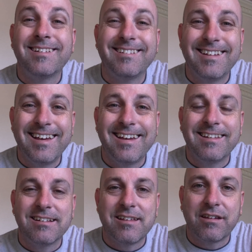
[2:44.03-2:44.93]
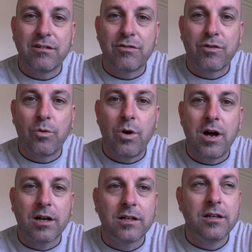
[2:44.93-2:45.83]
Today, they're taking her for a
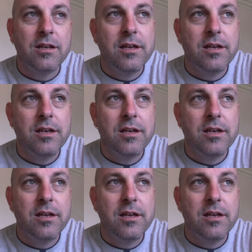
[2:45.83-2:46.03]
walk,